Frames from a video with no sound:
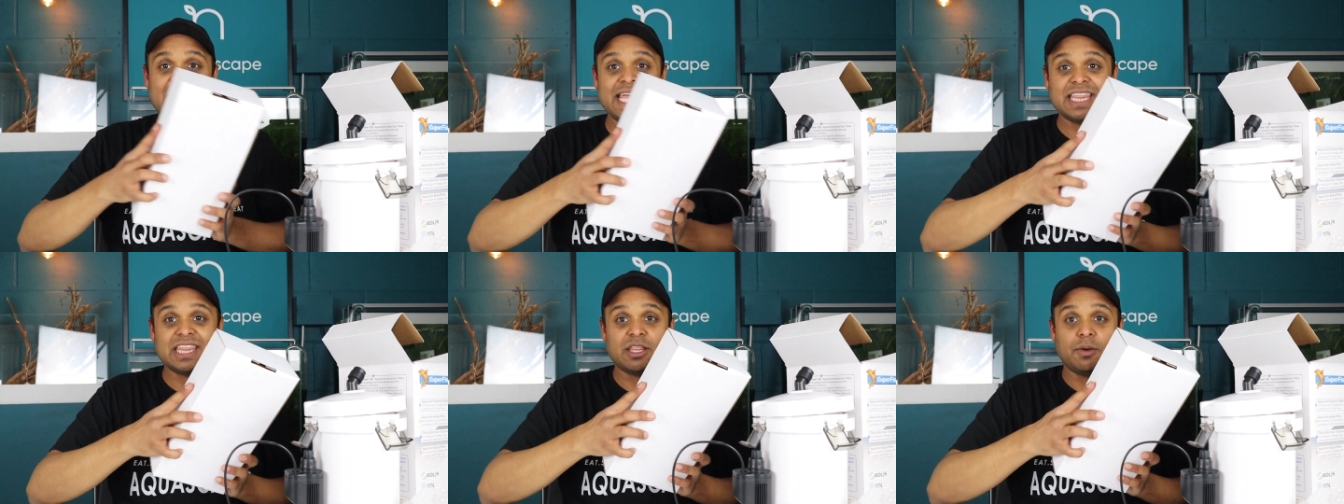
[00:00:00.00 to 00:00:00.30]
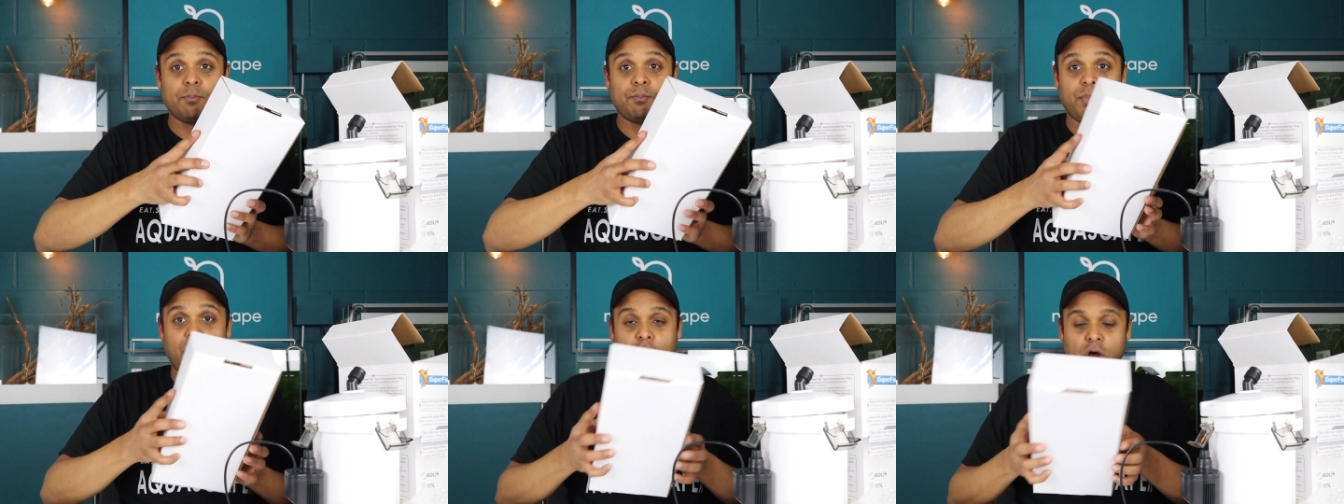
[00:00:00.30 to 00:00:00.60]
in
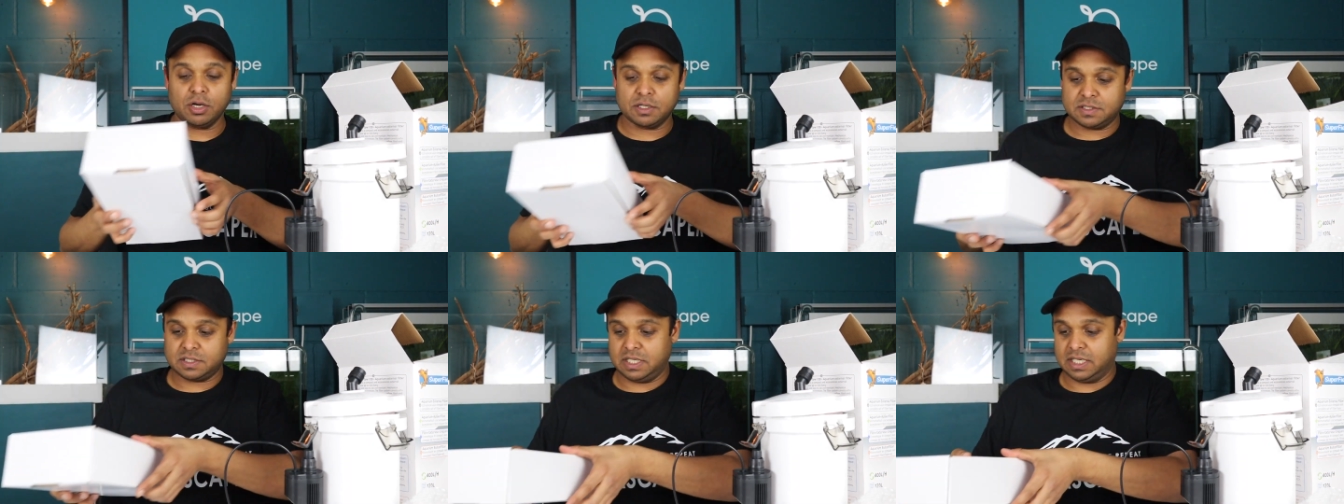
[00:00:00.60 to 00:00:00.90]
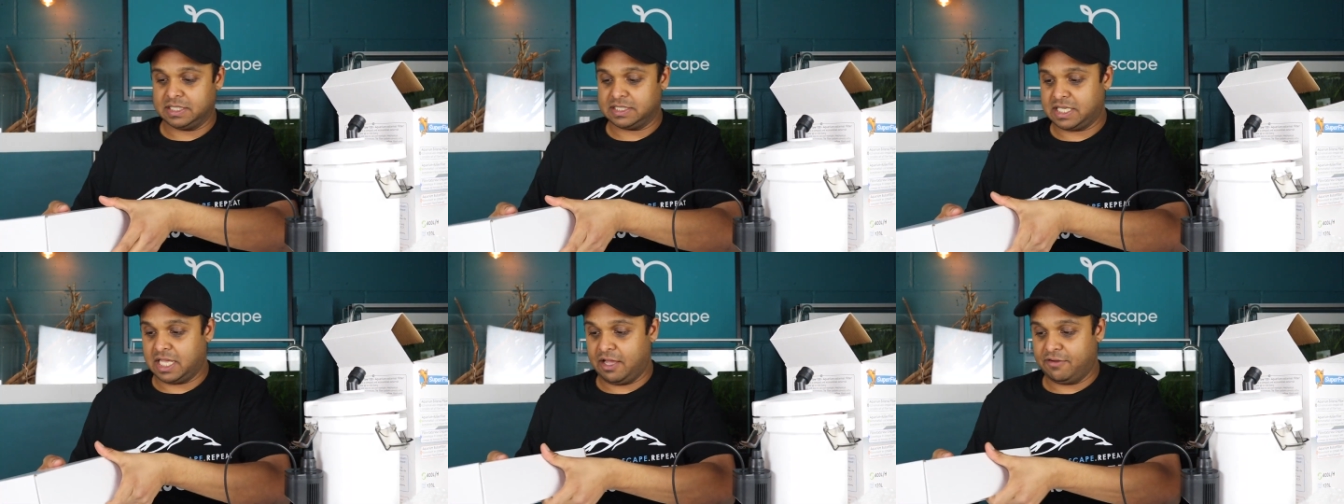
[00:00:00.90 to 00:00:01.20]
the box?
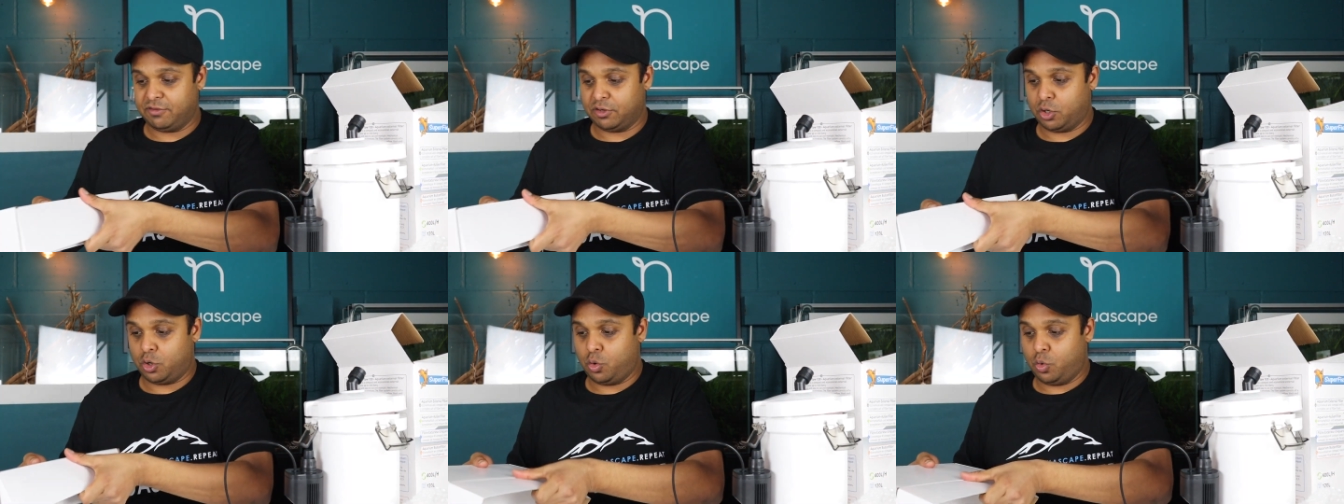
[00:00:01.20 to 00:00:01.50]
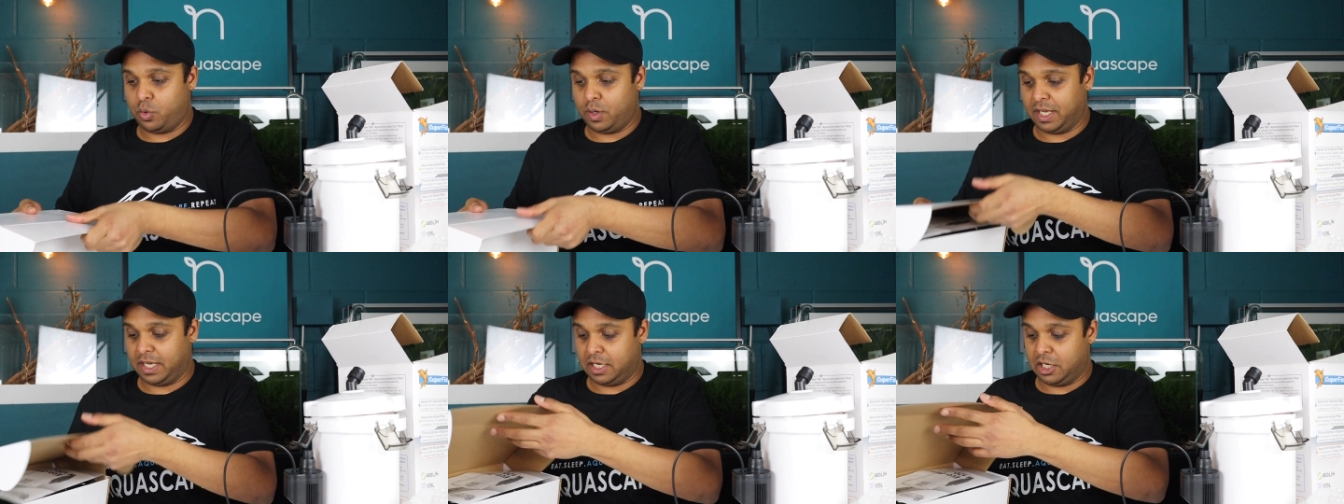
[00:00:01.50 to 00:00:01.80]
Let's have
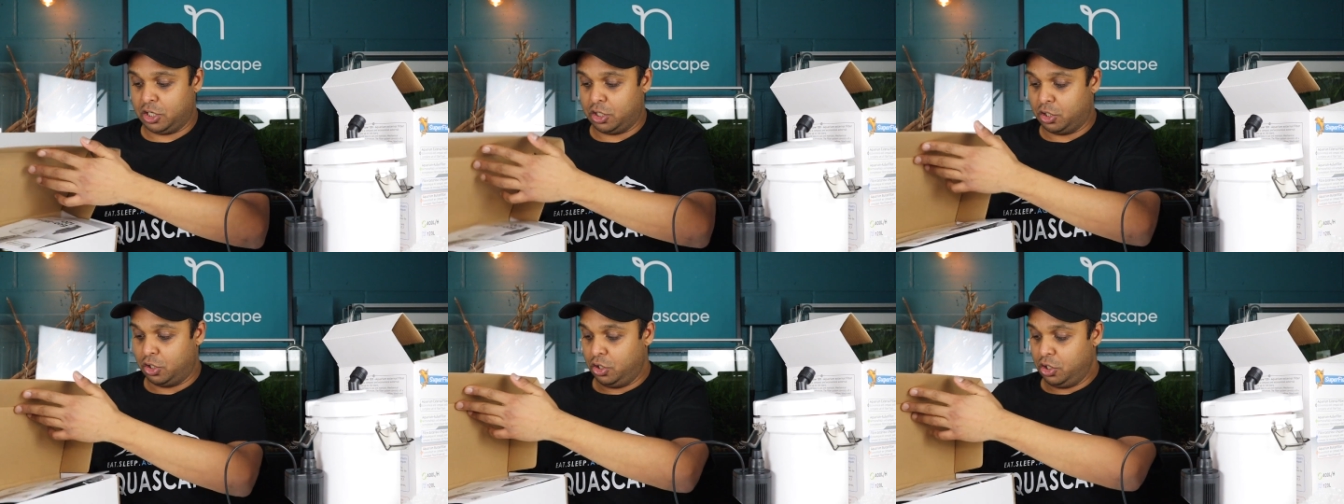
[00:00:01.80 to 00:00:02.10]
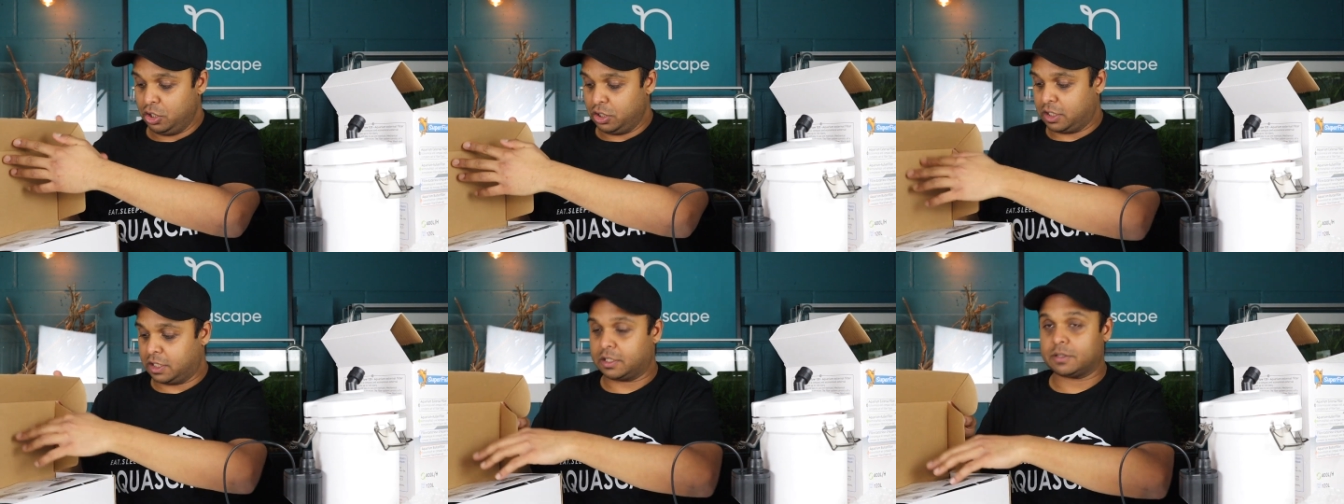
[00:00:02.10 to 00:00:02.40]
a quick
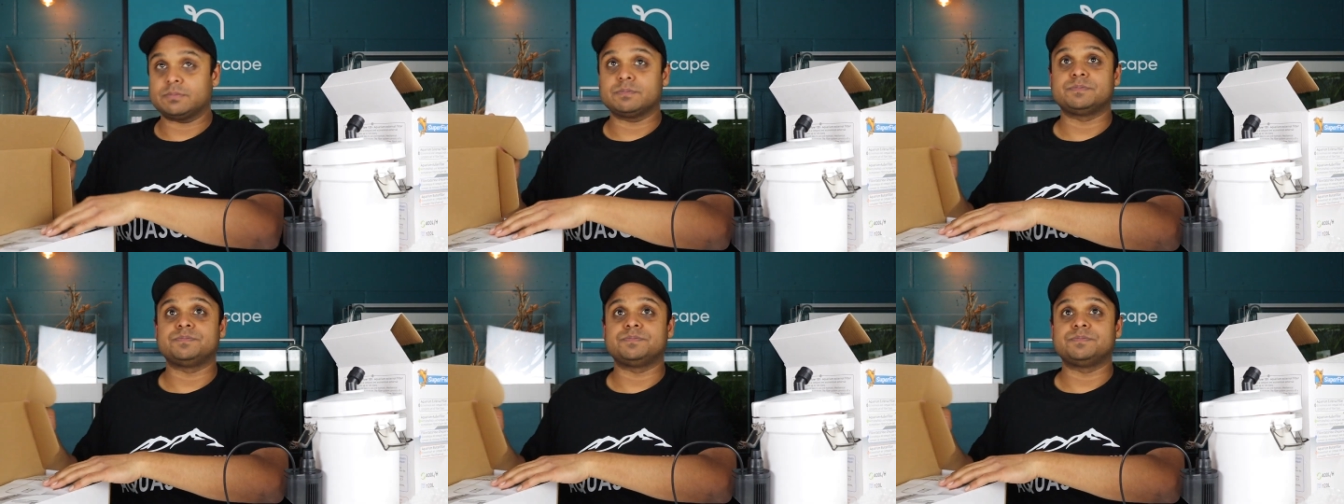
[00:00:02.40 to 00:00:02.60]
look.